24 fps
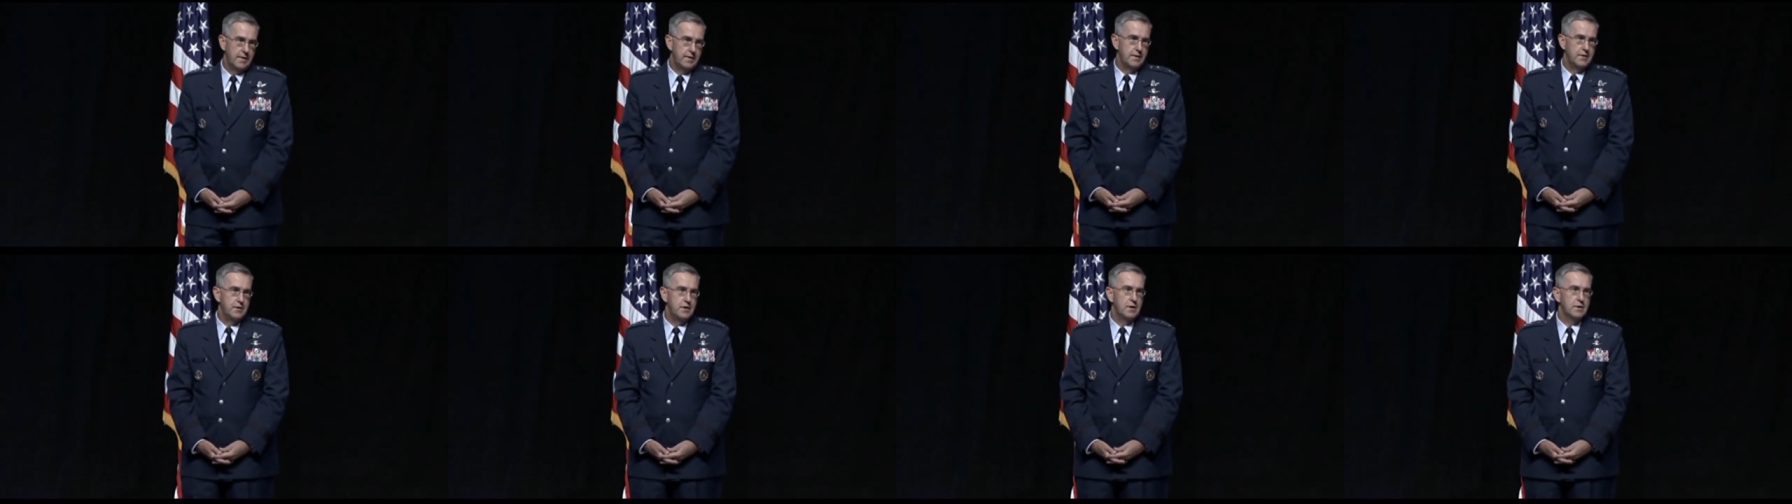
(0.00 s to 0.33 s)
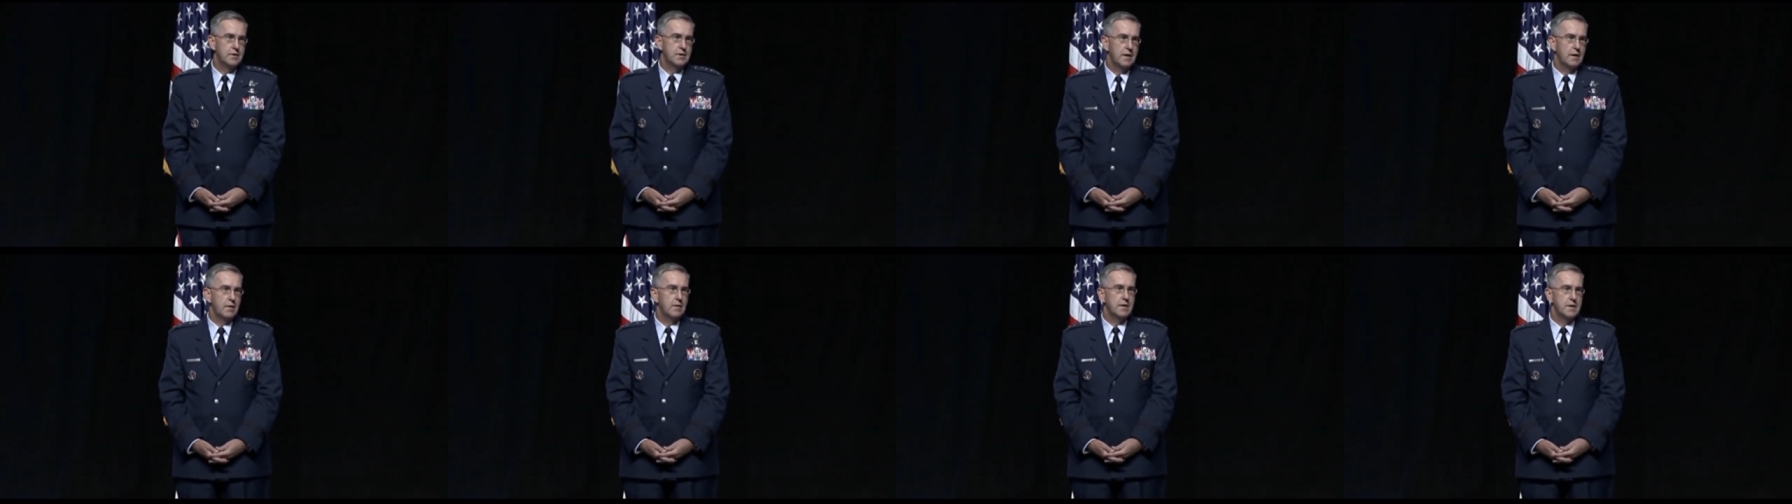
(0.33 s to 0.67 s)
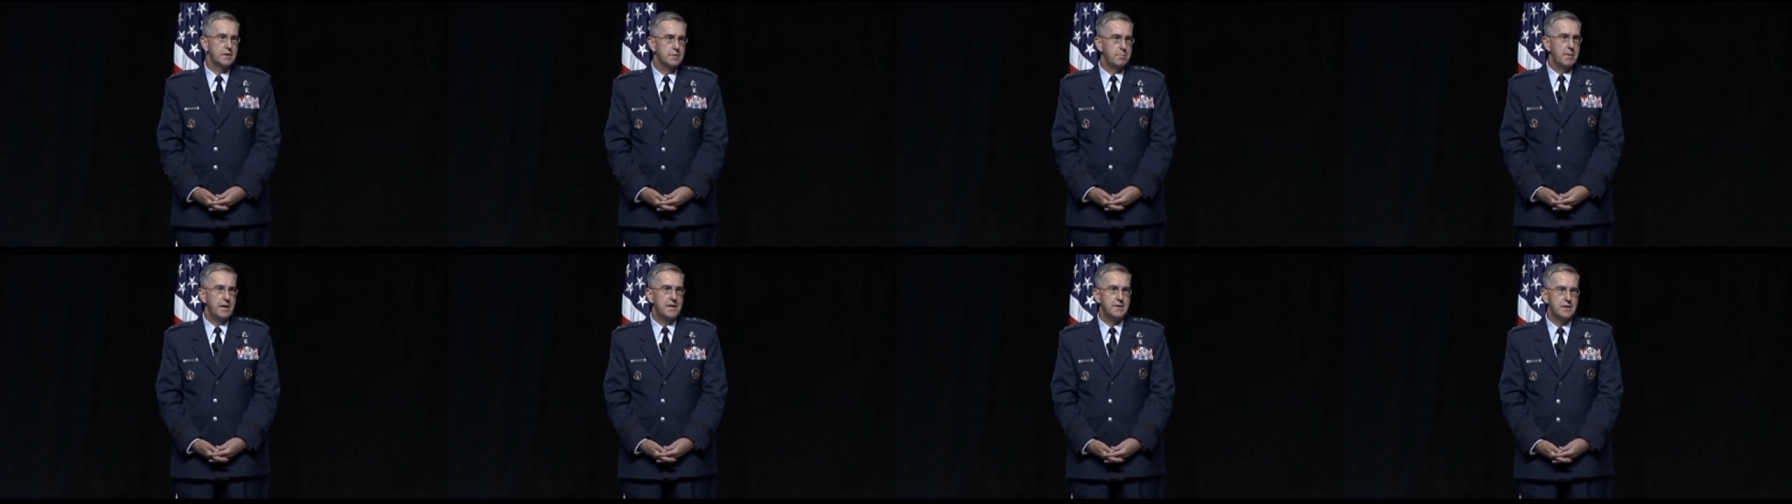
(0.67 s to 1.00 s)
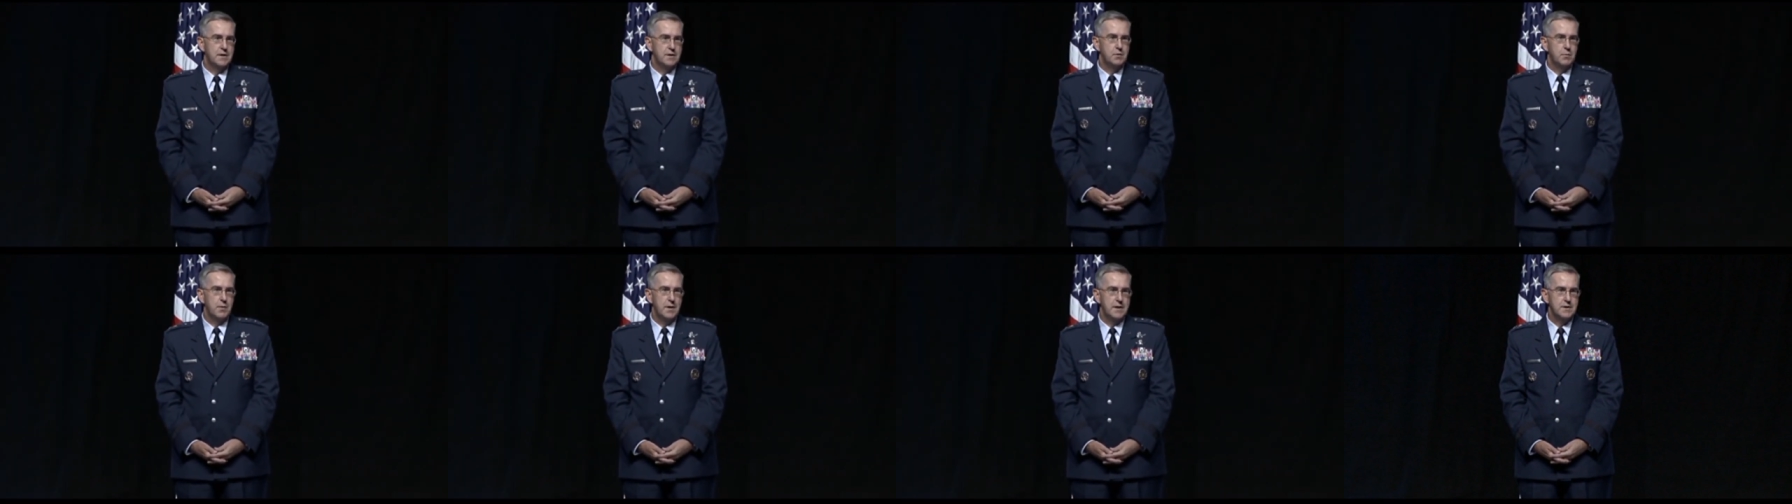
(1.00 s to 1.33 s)
uh, the Geosynchronous
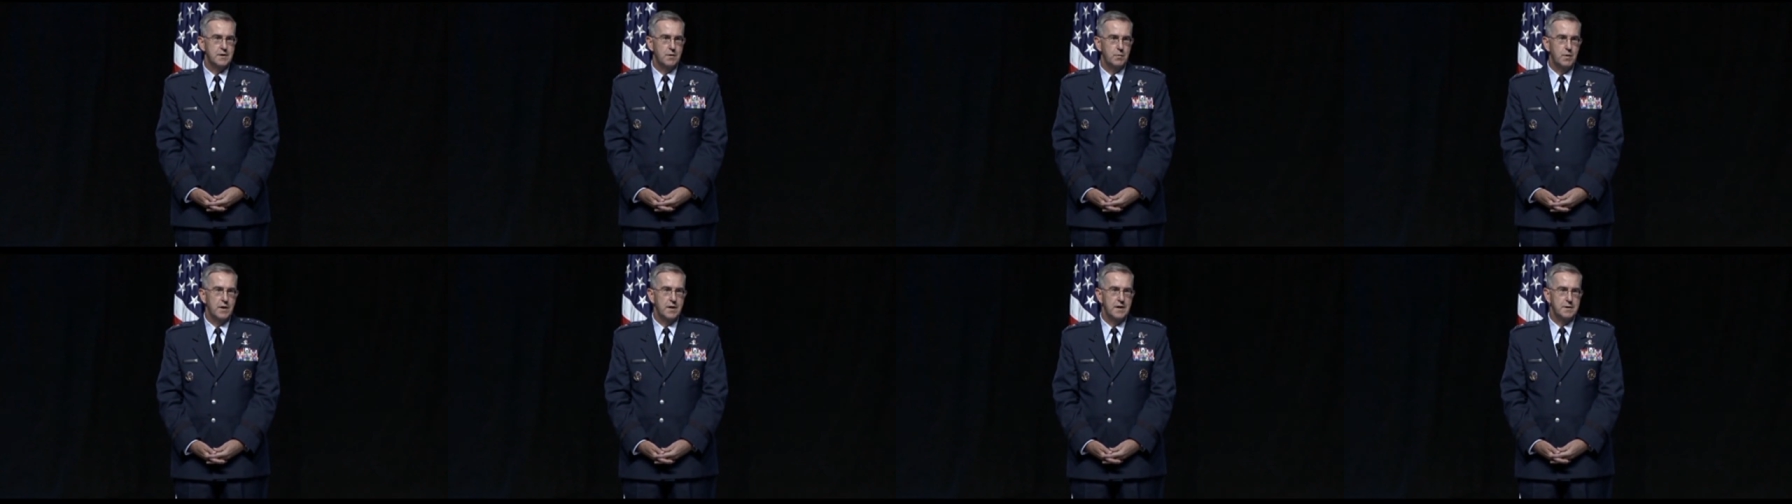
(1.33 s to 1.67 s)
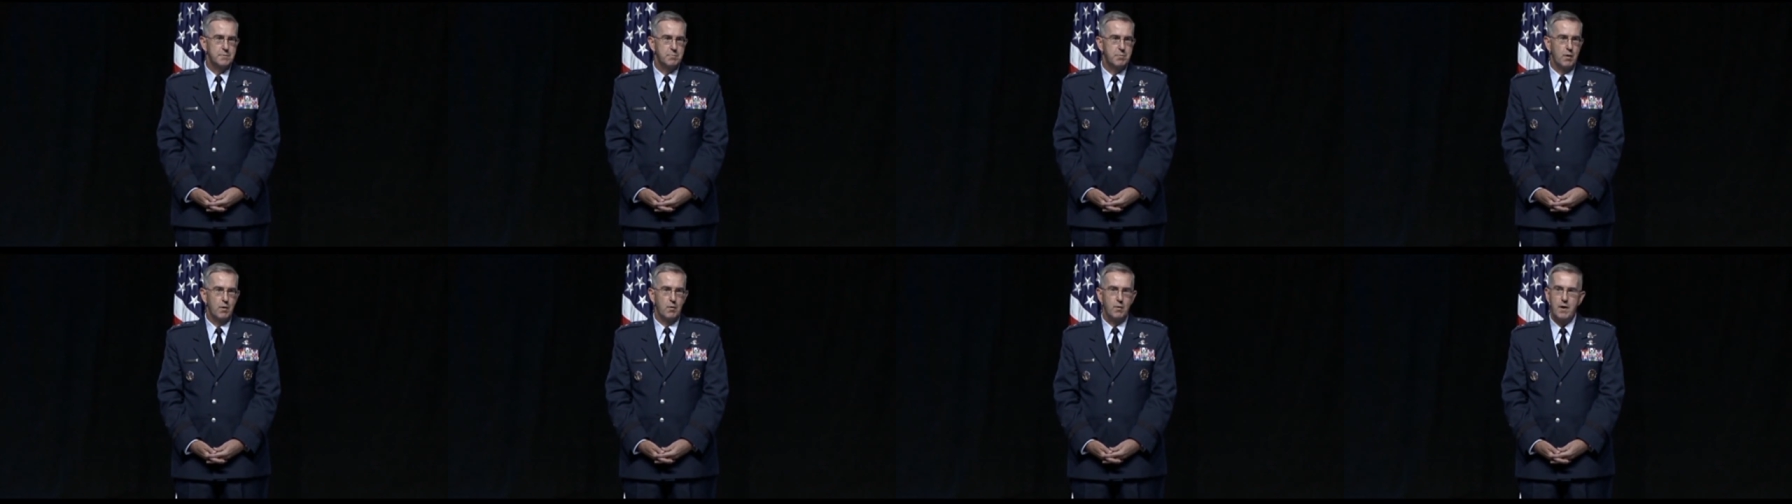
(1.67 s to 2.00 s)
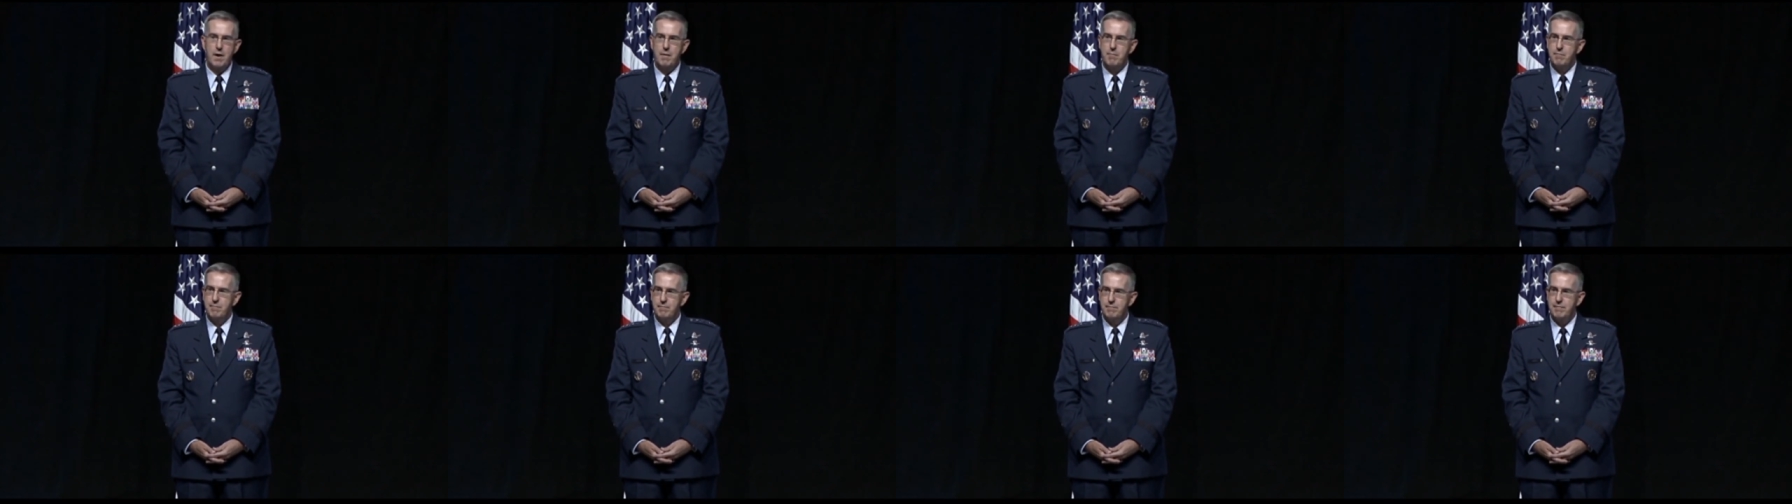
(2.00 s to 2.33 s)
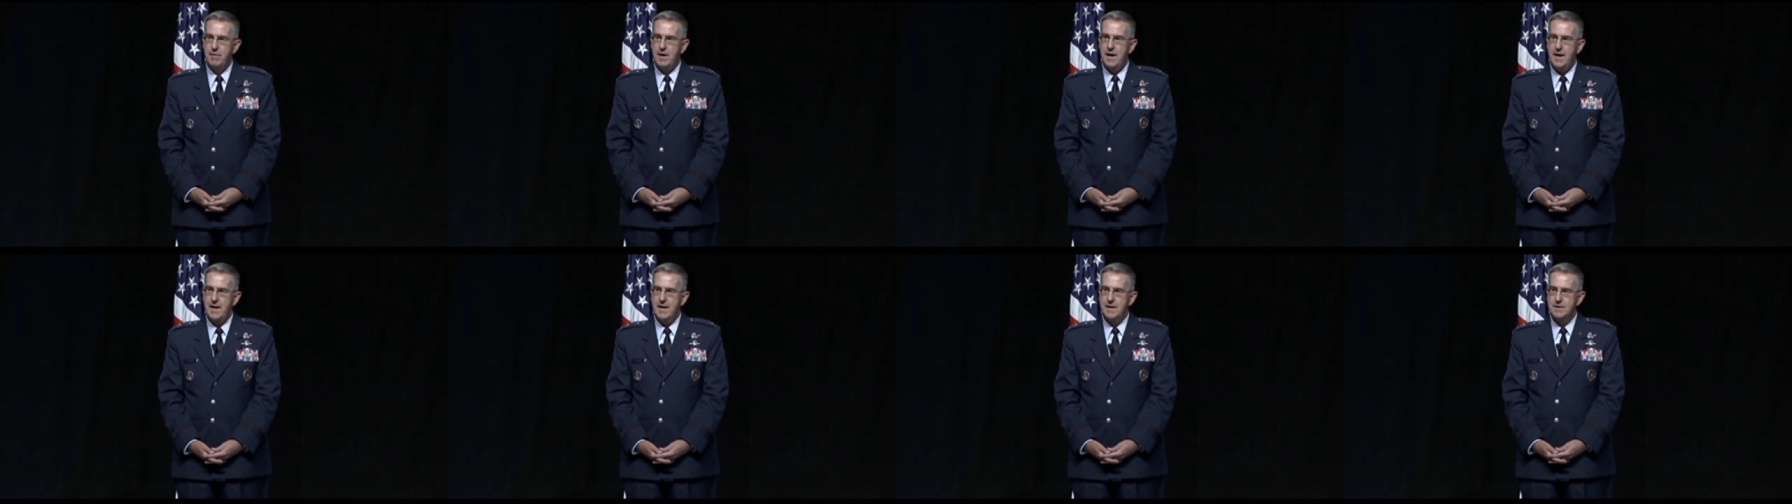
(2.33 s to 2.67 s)
Space Situational Awareness Program,